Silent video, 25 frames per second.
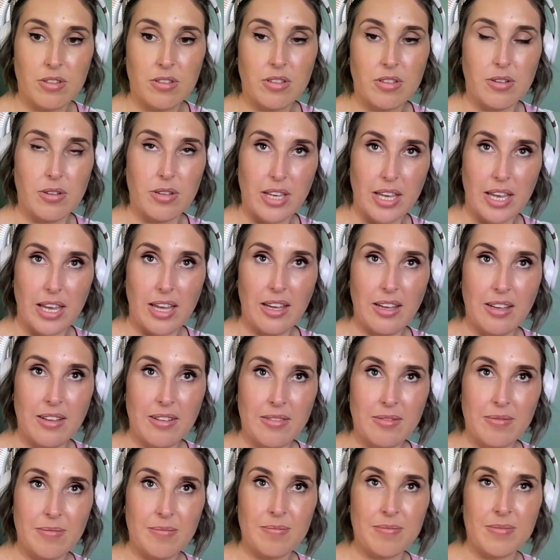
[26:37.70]
Okay?
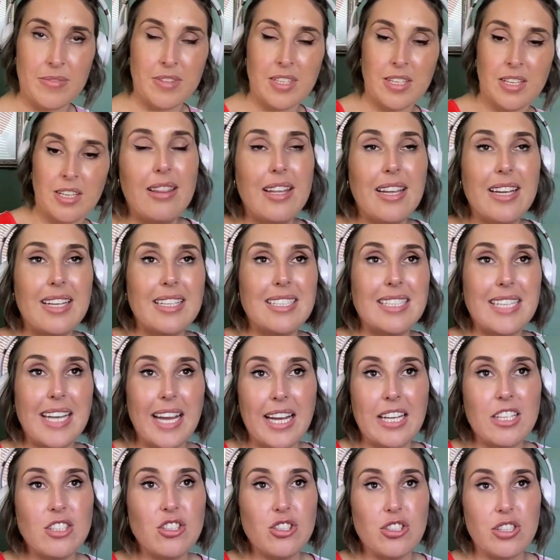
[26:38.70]
The
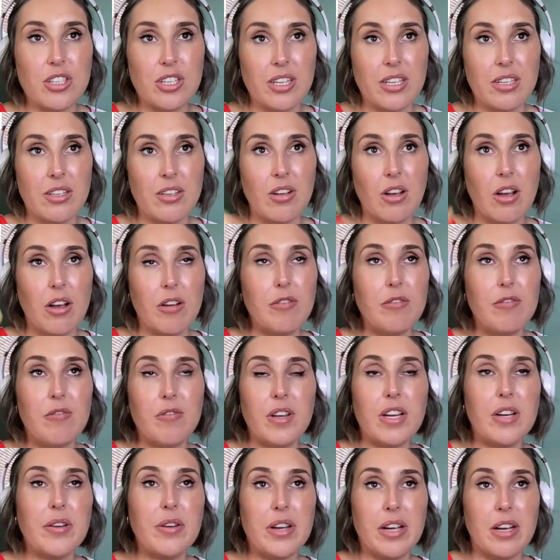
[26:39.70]
intention of
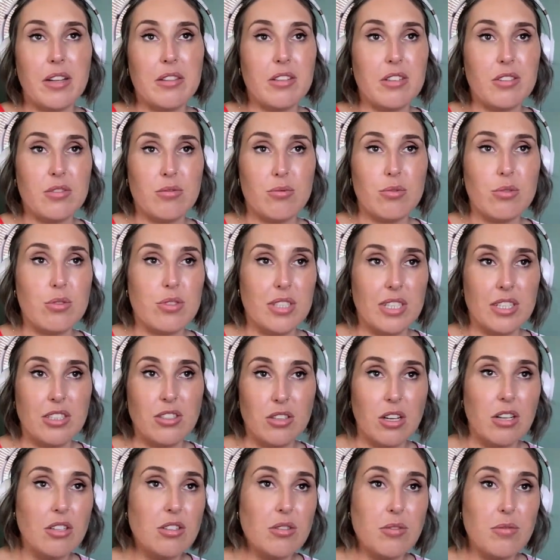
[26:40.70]
figuring out these rules is
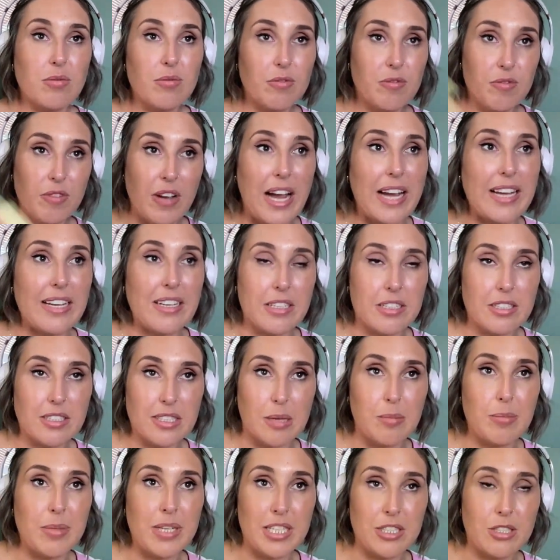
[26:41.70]
not to find
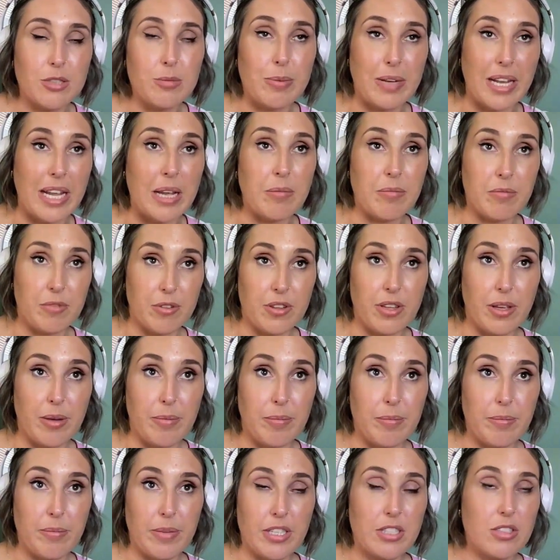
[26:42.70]
somebody to blame for
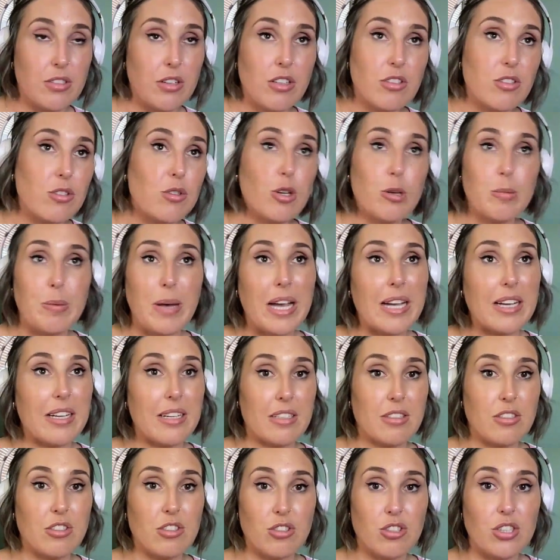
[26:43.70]
them. It's not to go back
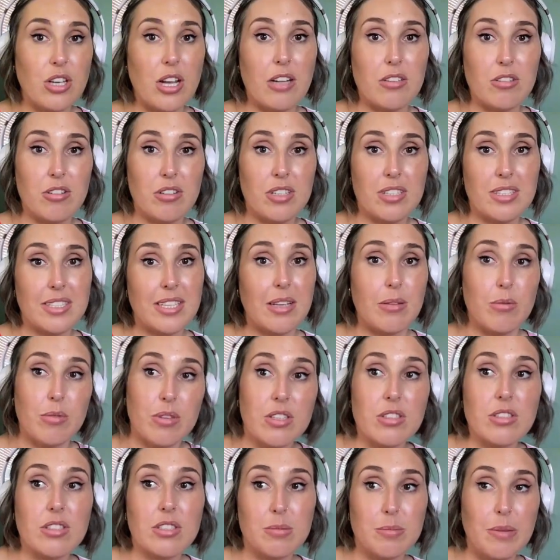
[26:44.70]
into childhood and say, well,
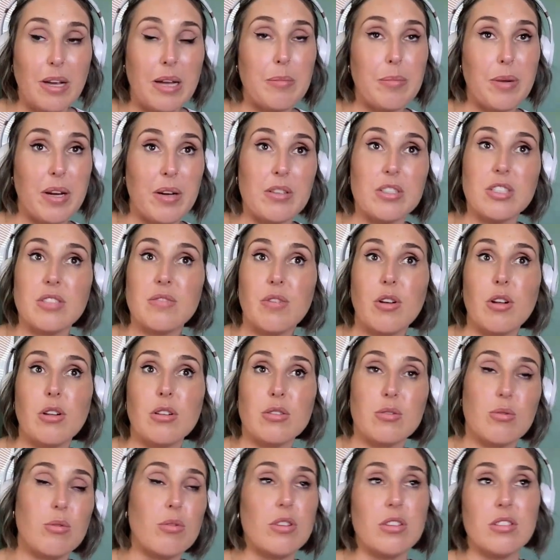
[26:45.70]
this is my parents'
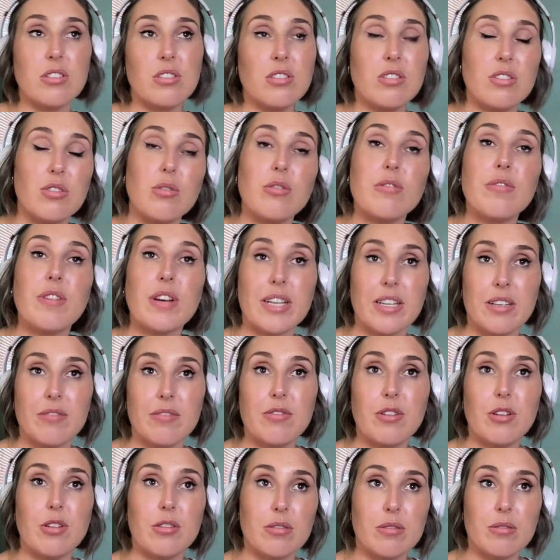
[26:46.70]
fault, or this is your fucking
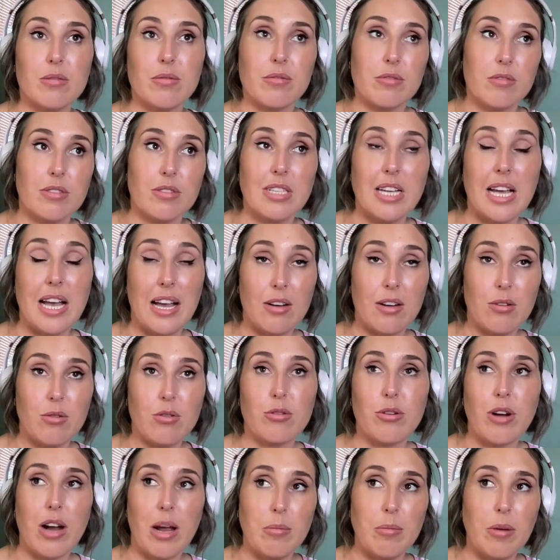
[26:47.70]
fault, dad or
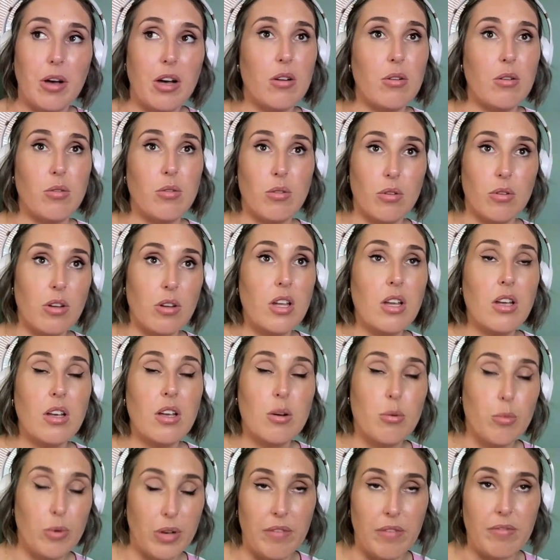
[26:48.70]
grandma or
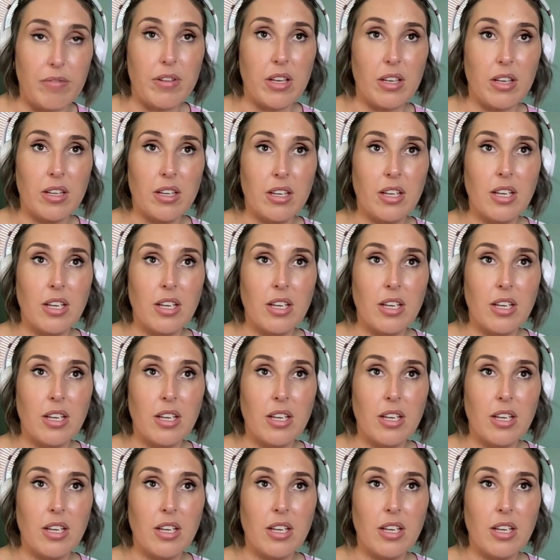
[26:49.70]
whatever.